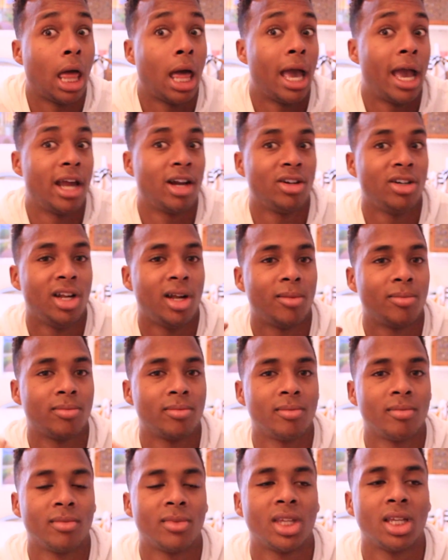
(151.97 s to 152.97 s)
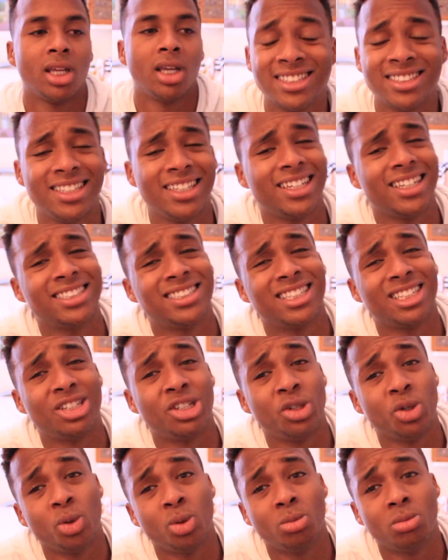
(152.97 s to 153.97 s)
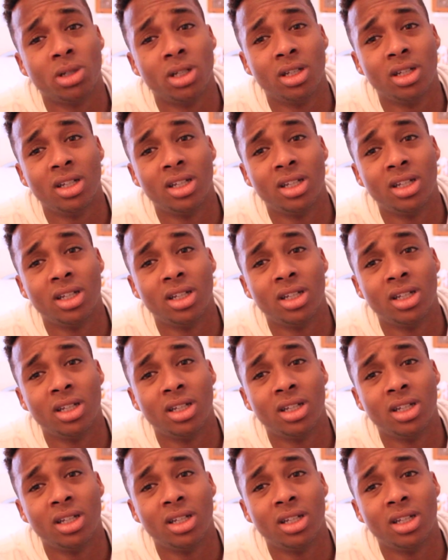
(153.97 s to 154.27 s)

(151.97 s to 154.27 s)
I don't know. Next thing is the tube.